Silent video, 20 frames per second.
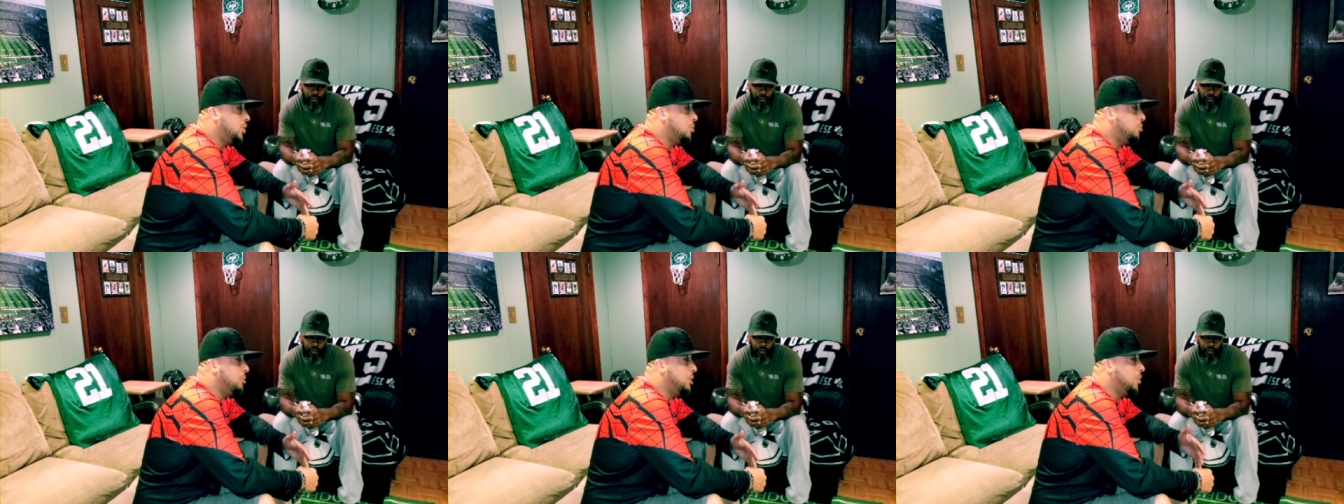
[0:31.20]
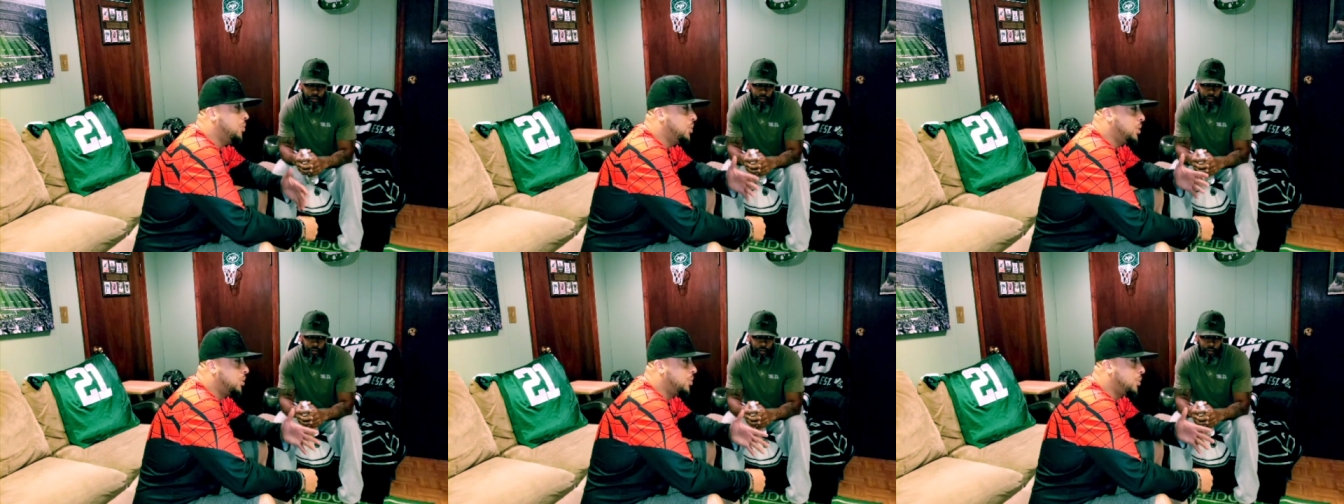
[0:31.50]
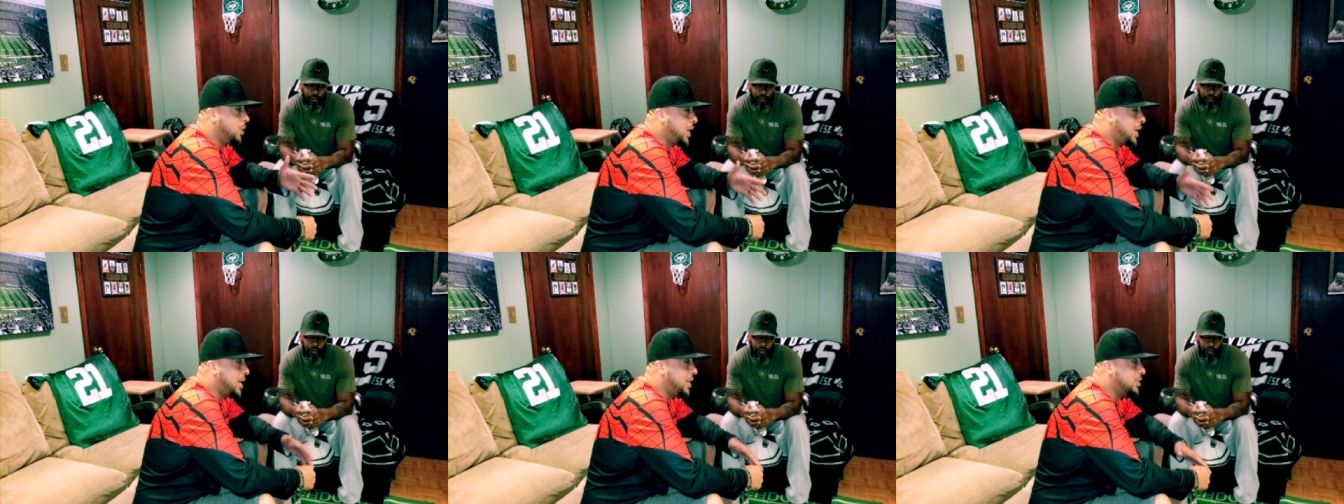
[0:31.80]
do, but what are
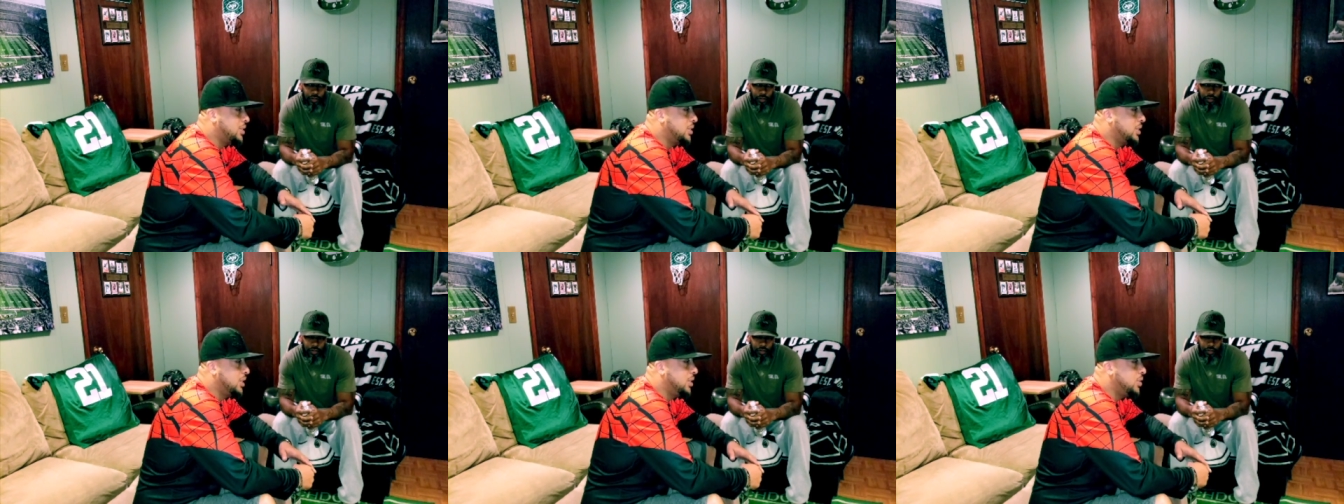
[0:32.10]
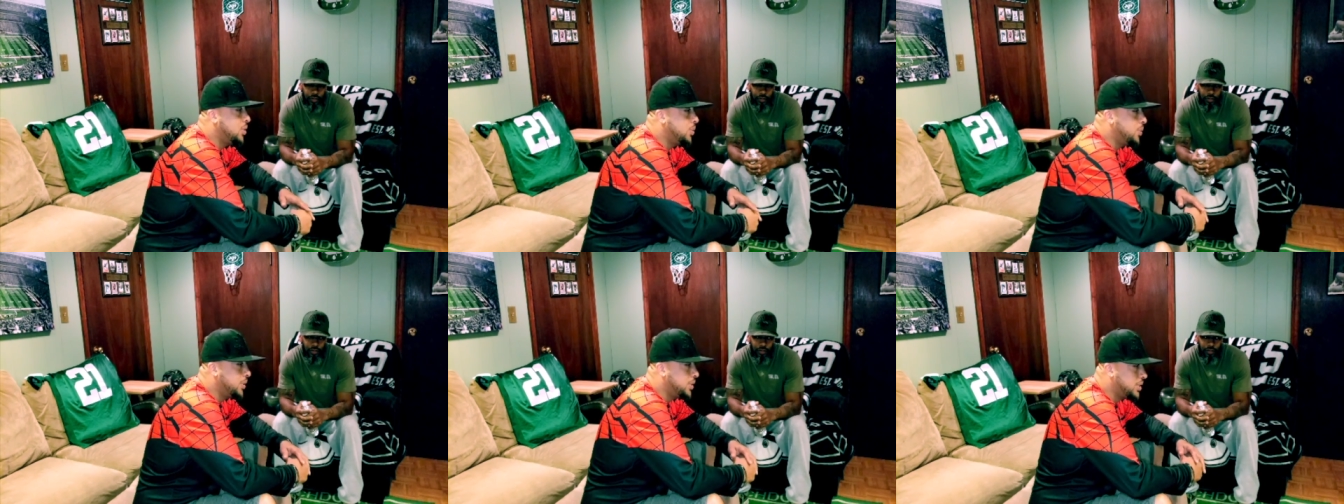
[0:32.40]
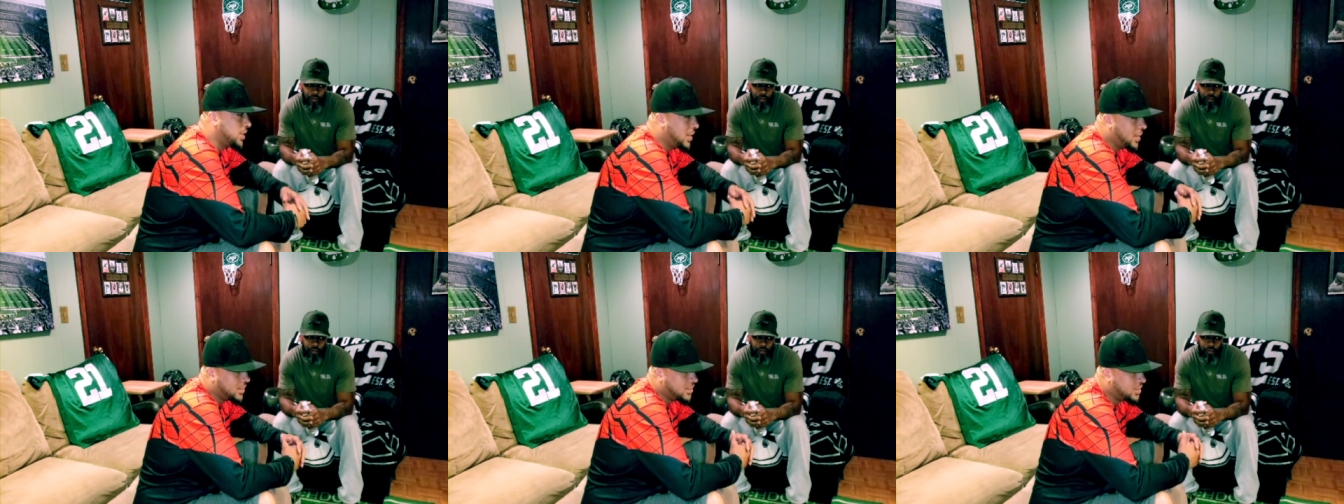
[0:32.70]
we actually doing
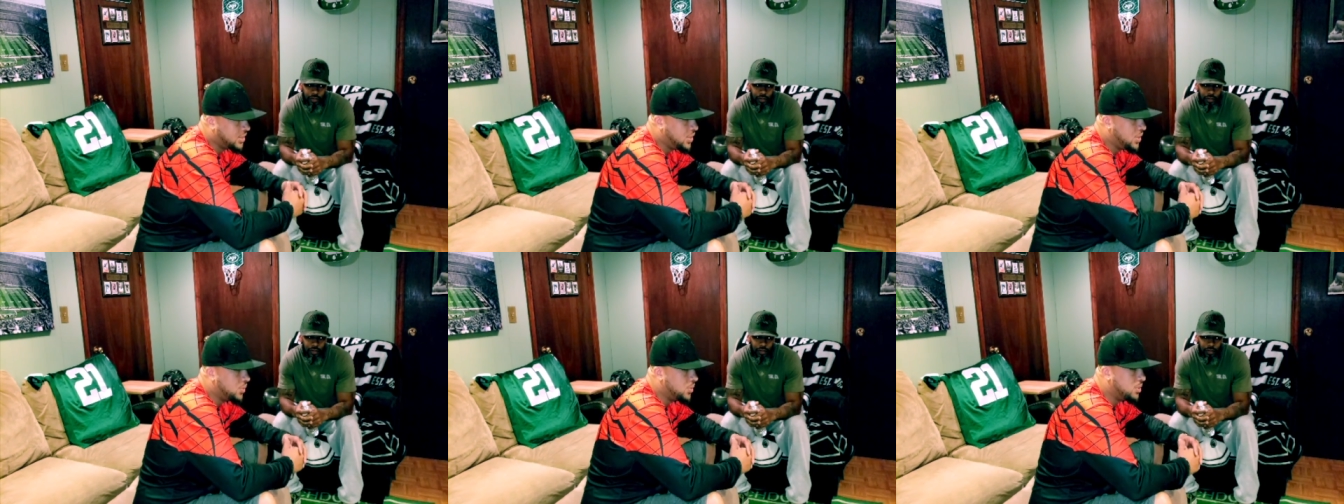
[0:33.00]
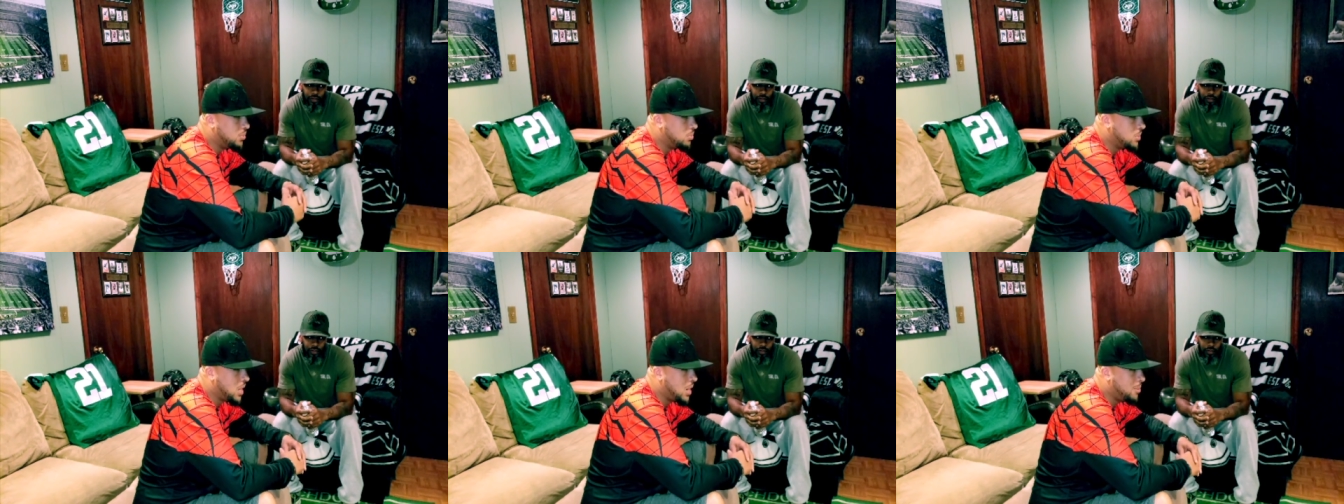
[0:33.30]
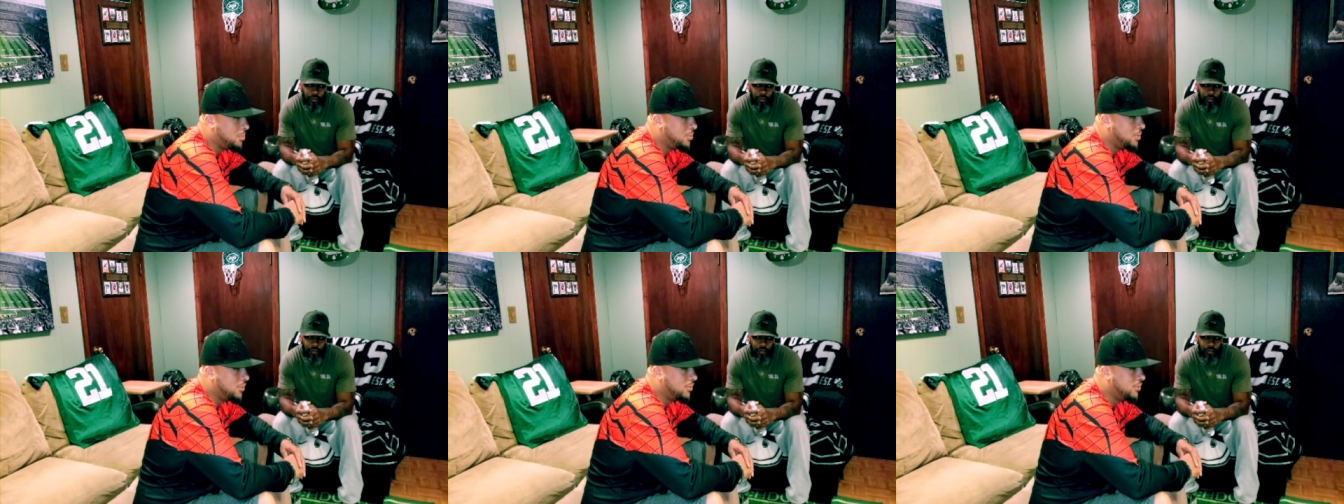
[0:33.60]
to execute some
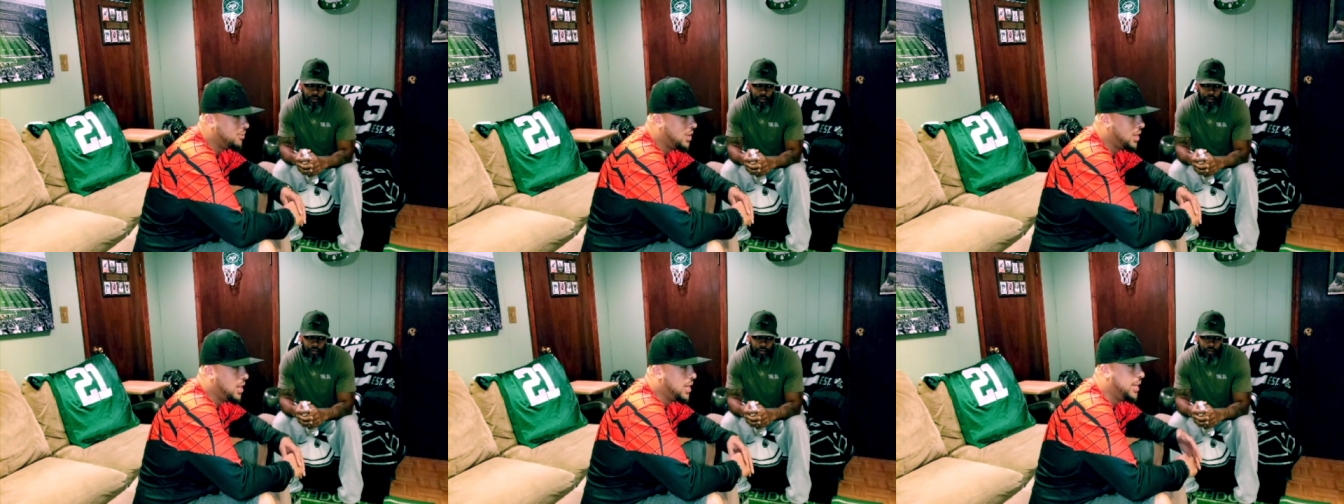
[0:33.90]
type of,